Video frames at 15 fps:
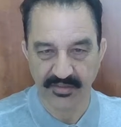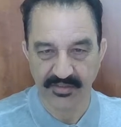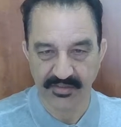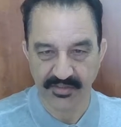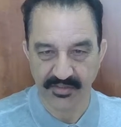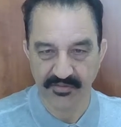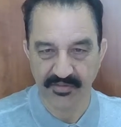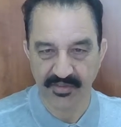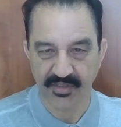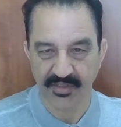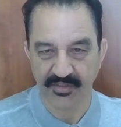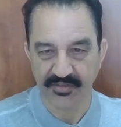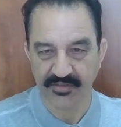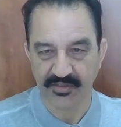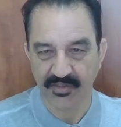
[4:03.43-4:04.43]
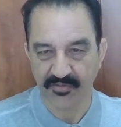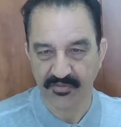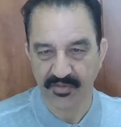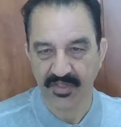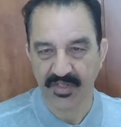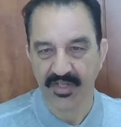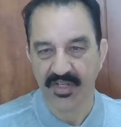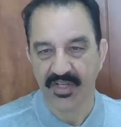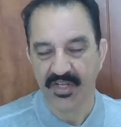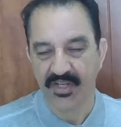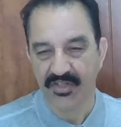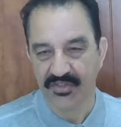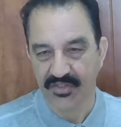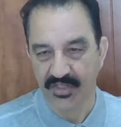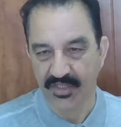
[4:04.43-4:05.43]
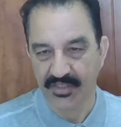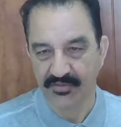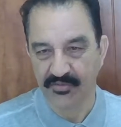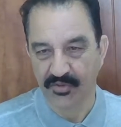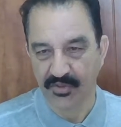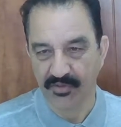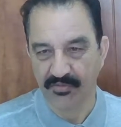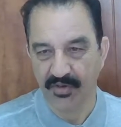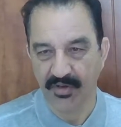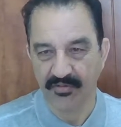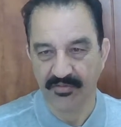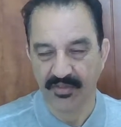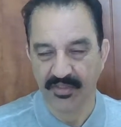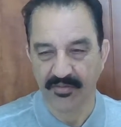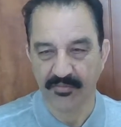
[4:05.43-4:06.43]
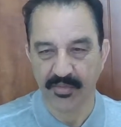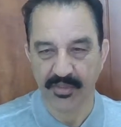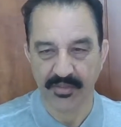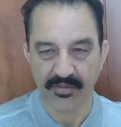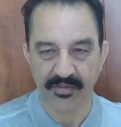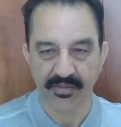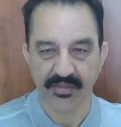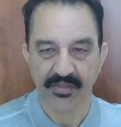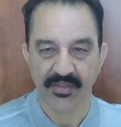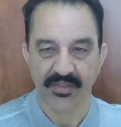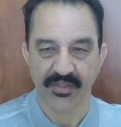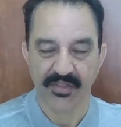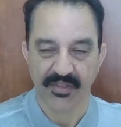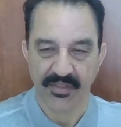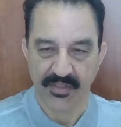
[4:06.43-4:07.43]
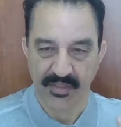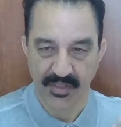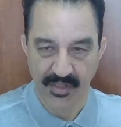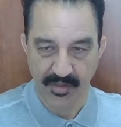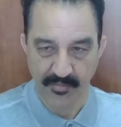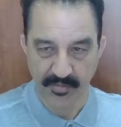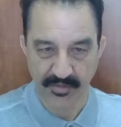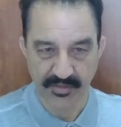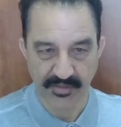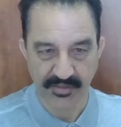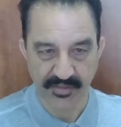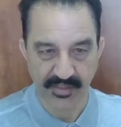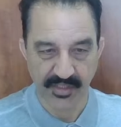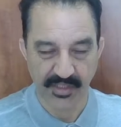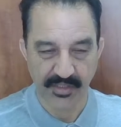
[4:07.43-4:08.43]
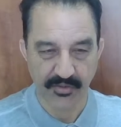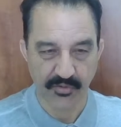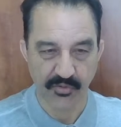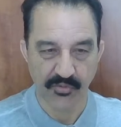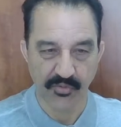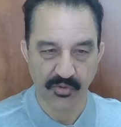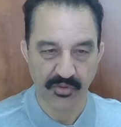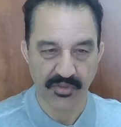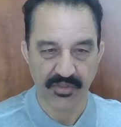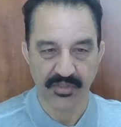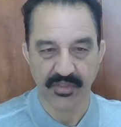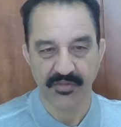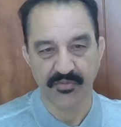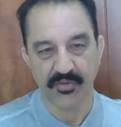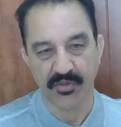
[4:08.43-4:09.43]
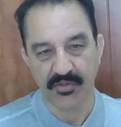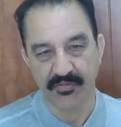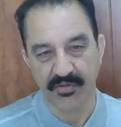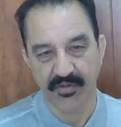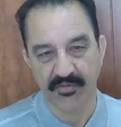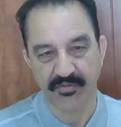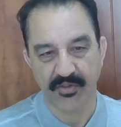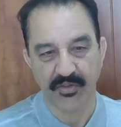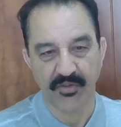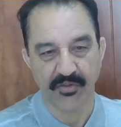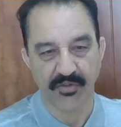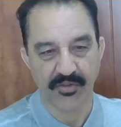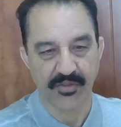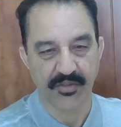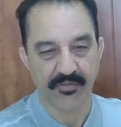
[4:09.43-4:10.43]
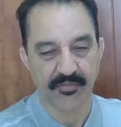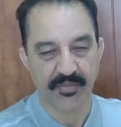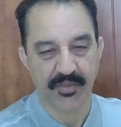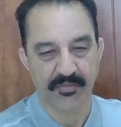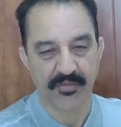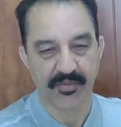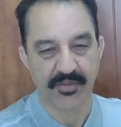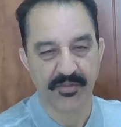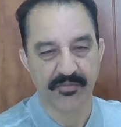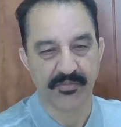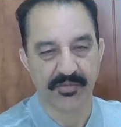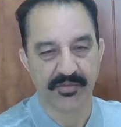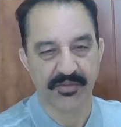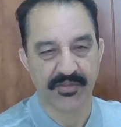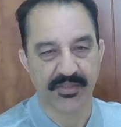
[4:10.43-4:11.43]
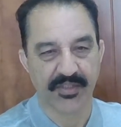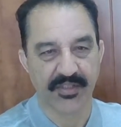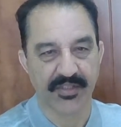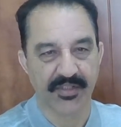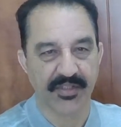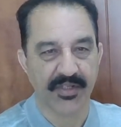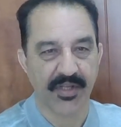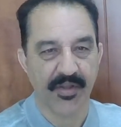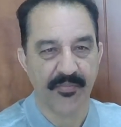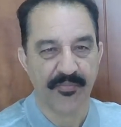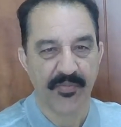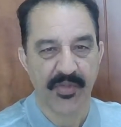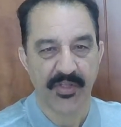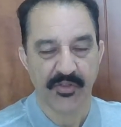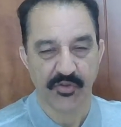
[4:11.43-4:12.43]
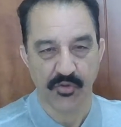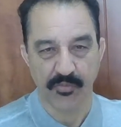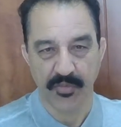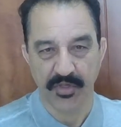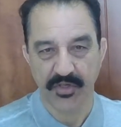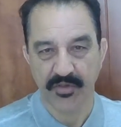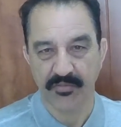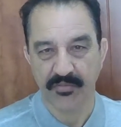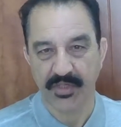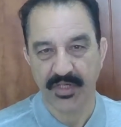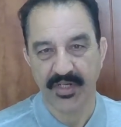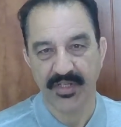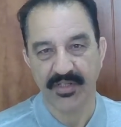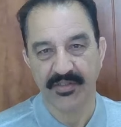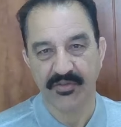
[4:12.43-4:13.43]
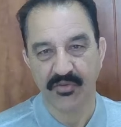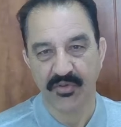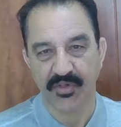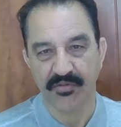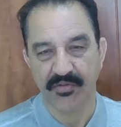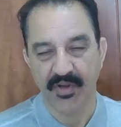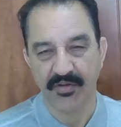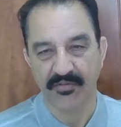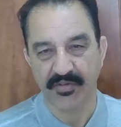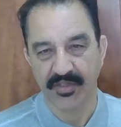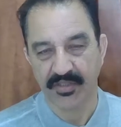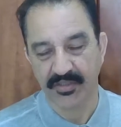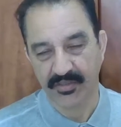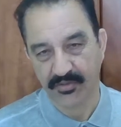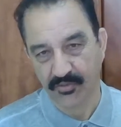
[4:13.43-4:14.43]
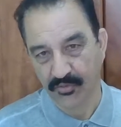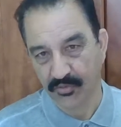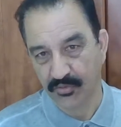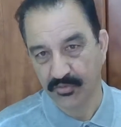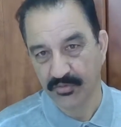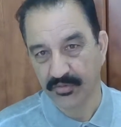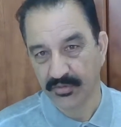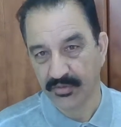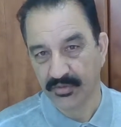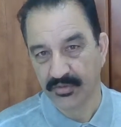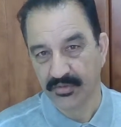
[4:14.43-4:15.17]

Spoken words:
or the stiff rock soft shell 45 ton per meter square to 445 kilonewton per meter square. So medium clay 25 ton to